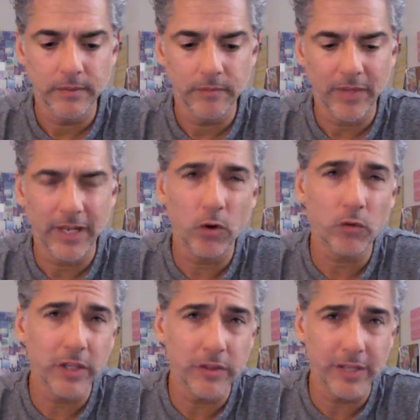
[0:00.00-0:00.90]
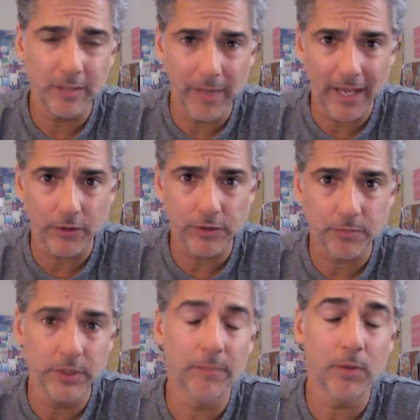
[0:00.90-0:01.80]
And I don't really think it matters.
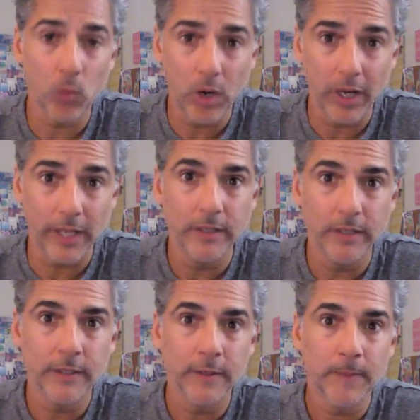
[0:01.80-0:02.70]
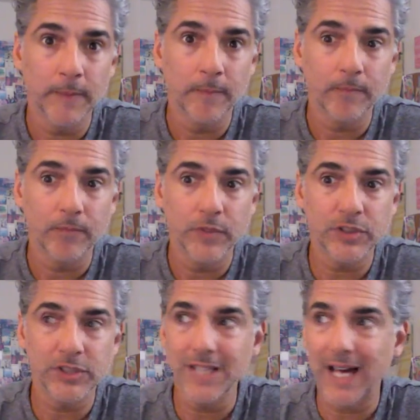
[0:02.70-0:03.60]
But number one,
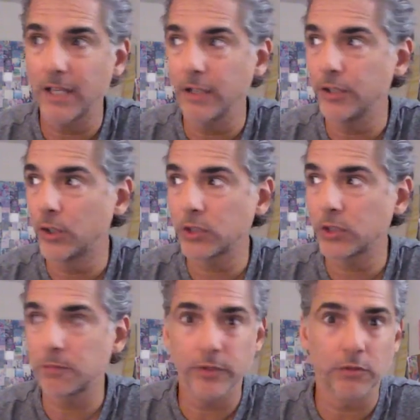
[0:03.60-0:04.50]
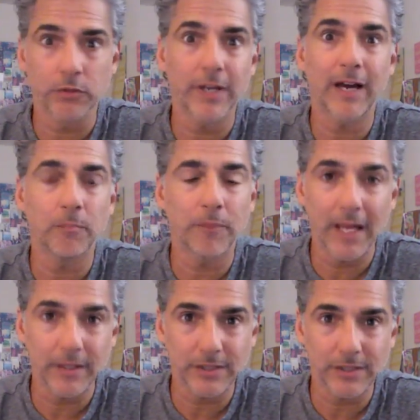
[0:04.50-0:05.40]
this is not an endorsement for you to run out and
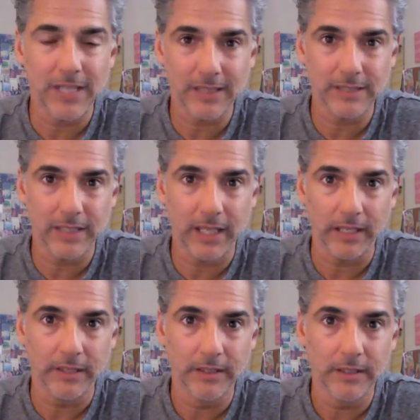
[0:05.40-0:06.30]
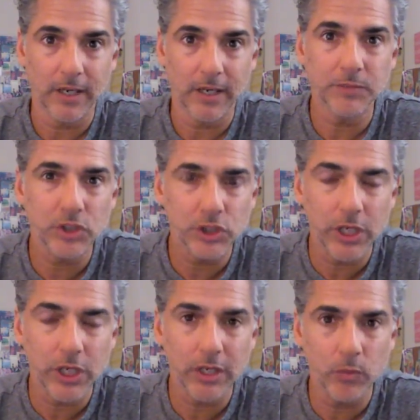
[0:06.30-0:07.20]
buy these stocks today. I'm just
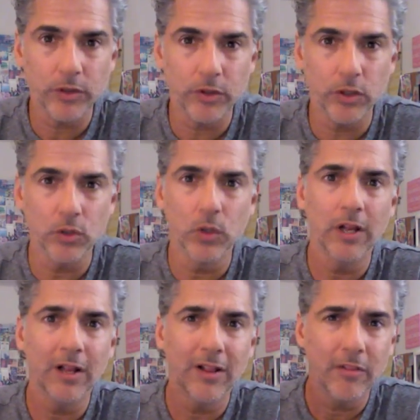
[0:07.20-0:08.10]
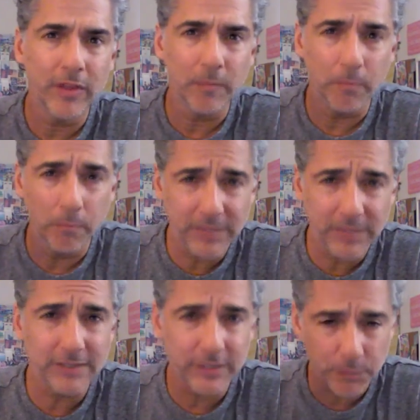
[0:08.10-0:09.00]
sharing with you the
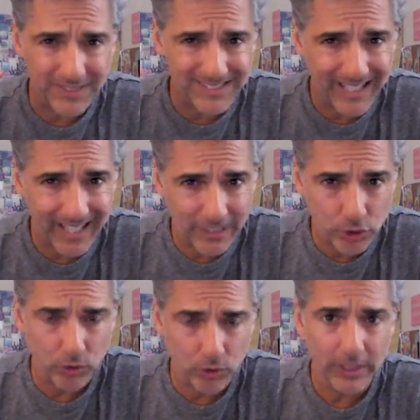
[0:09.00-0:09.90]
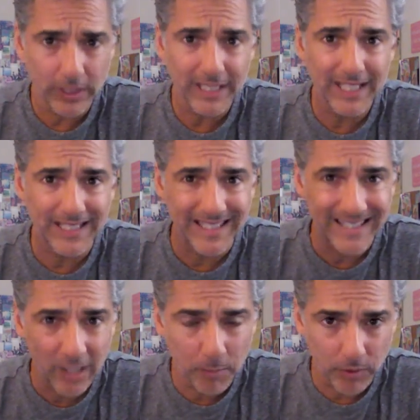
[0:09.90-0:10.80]
business potential in
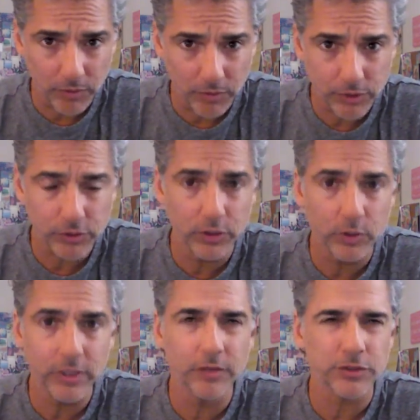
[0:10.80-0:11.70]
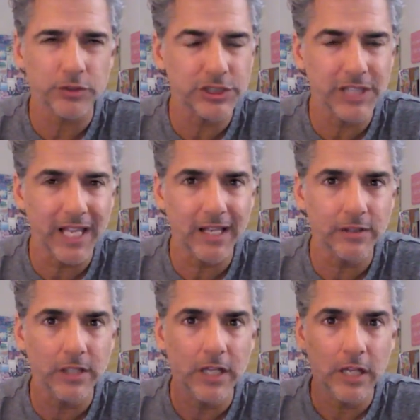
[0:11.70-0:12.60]
numbers so you can
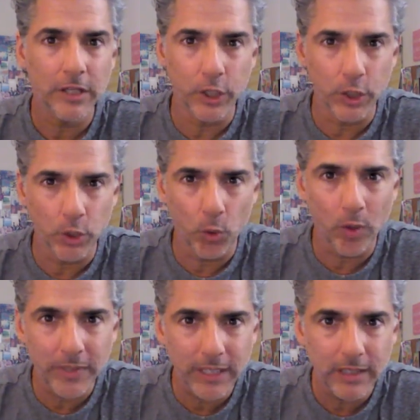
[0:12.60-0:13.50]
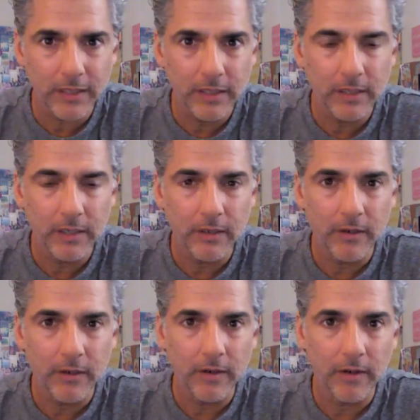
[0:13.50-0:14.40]
understand the enormity
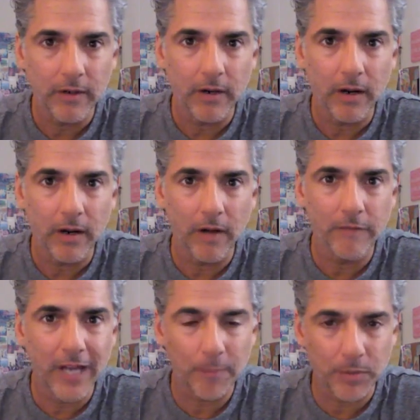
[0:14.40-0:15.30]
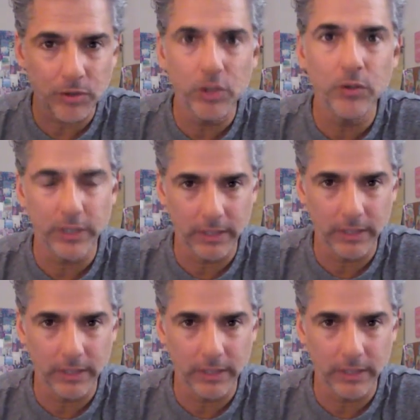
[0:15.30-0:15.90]
of the opportunity.